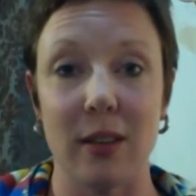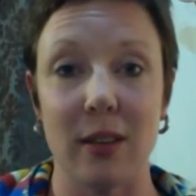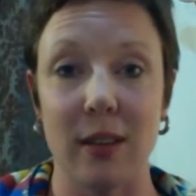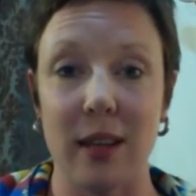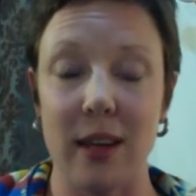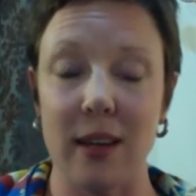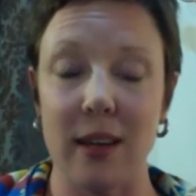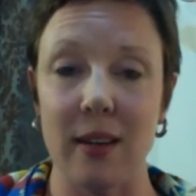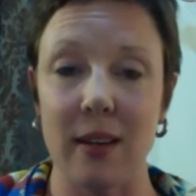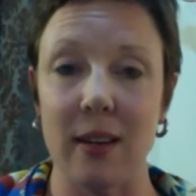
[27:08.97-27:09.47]

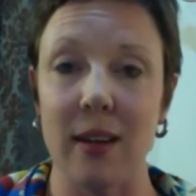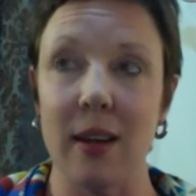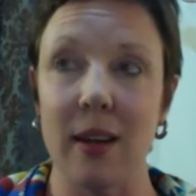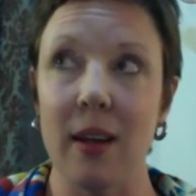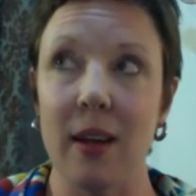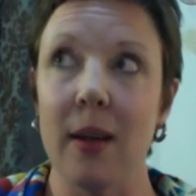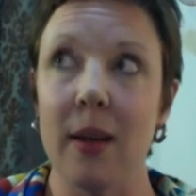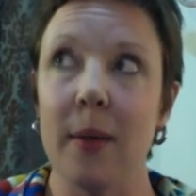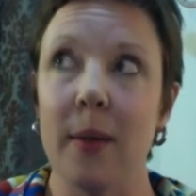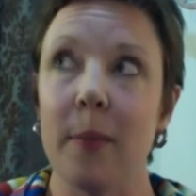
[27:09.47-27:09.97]
then
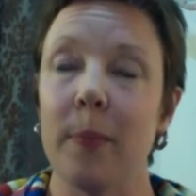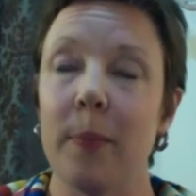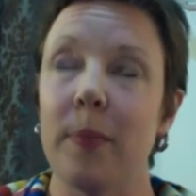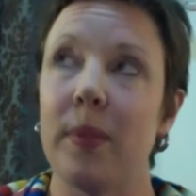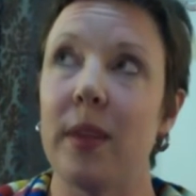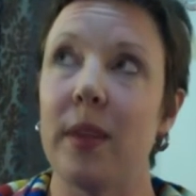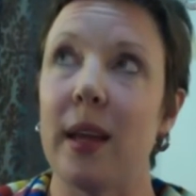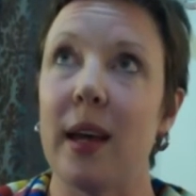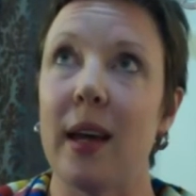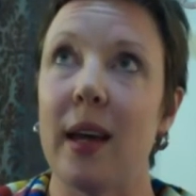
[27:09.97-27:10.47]

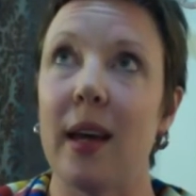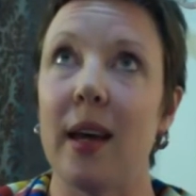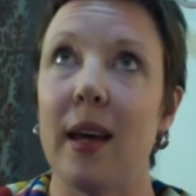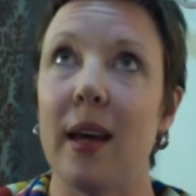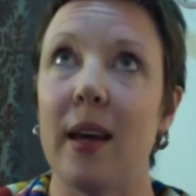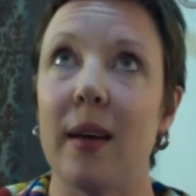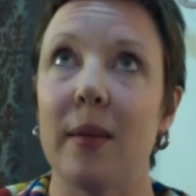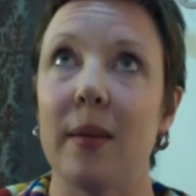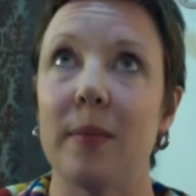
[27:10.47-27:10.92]
their